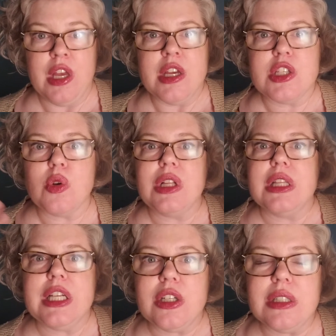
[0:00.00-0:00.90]
So
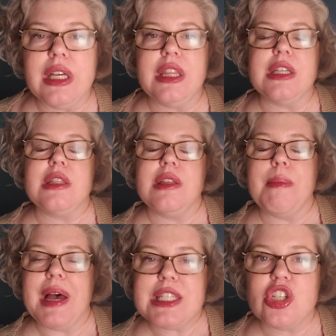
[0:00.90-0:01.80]
clearly, the, the
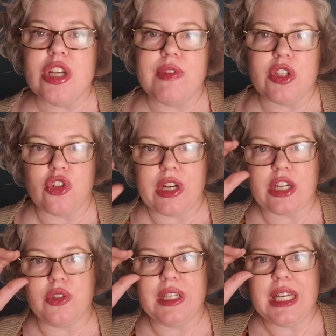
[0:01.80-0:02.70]
message of this
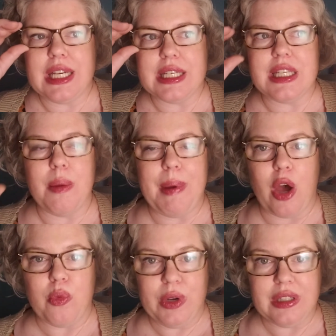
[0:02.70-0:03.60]
trajectory is
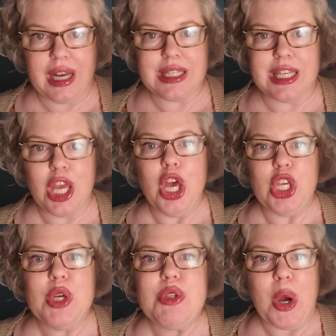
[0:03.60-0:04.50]
about realizing
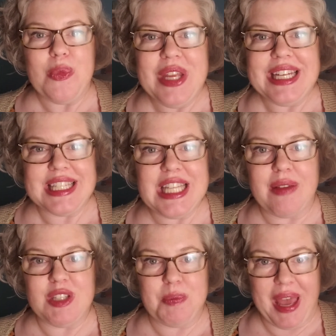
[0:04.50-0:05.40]
you don't need a
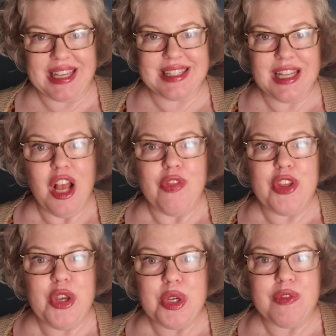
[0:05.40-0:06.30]
safe space. The
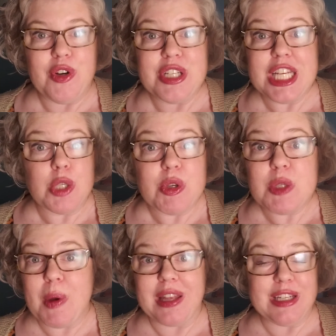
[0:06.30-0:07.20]
universe is
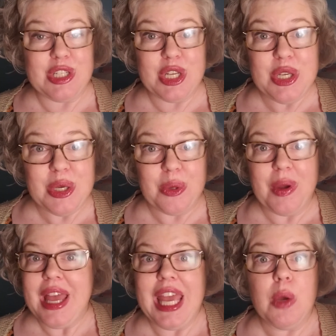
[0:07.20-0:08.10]
responding to you,
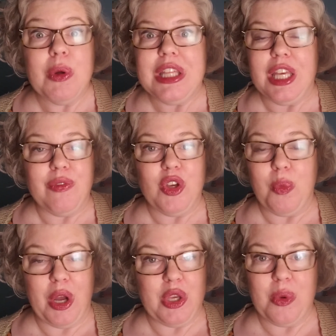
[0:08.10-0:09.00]
it will give you
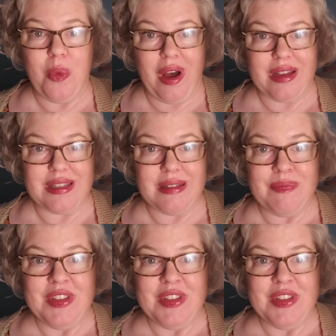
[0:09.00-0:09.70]
what you want.